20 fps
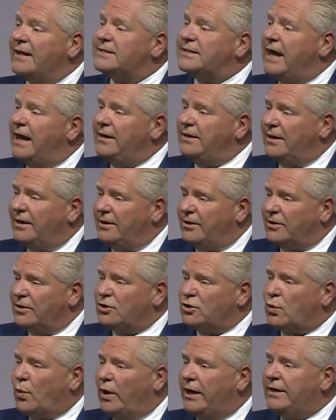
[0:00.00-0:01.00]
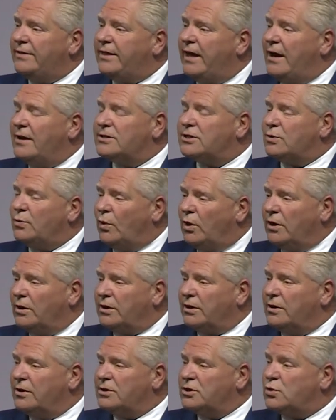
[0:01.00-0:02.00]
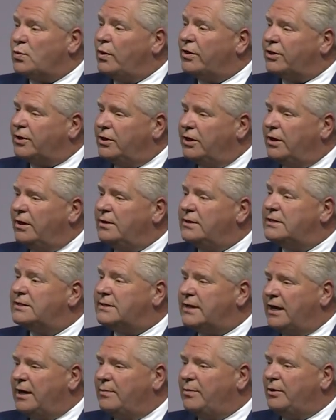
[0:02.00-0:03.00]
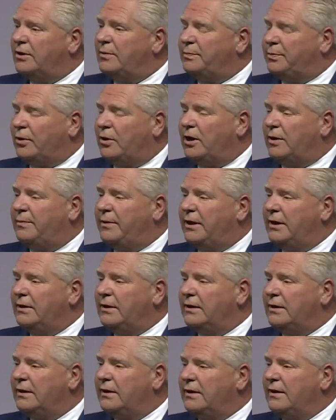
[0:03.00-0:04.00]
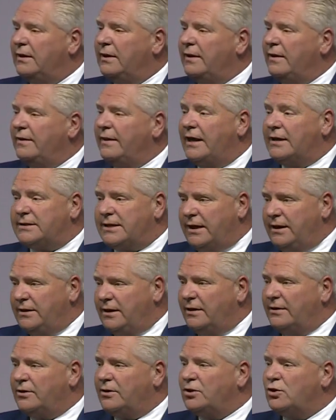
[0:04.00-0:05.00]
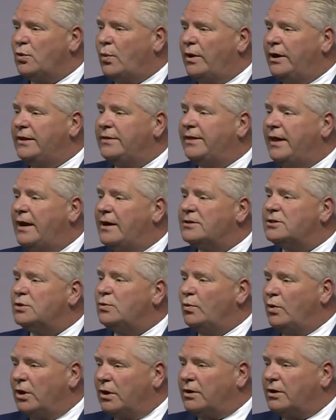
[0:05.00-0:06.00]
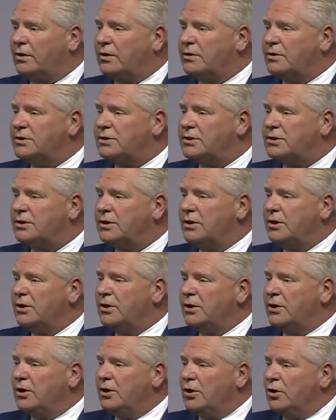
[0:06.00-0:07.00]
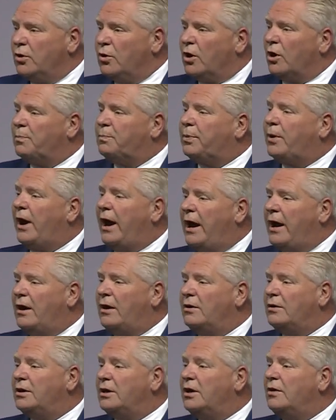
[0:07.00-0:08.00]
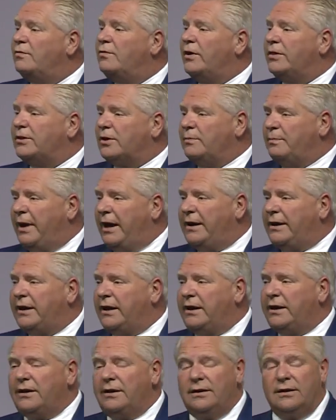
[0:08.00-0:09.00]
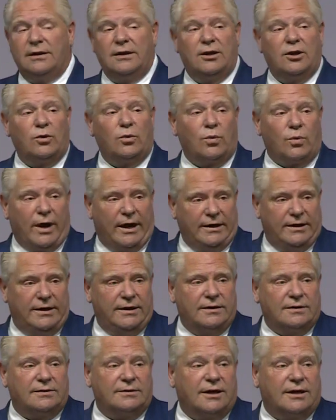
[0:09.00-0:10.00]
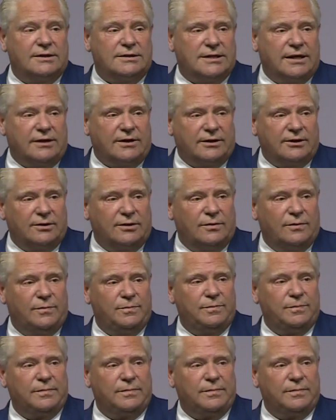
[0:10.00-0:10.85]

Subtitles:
820,000 workers with good, stable employment. That's 820,000 workers who are proud of what they're making right here in Ontario.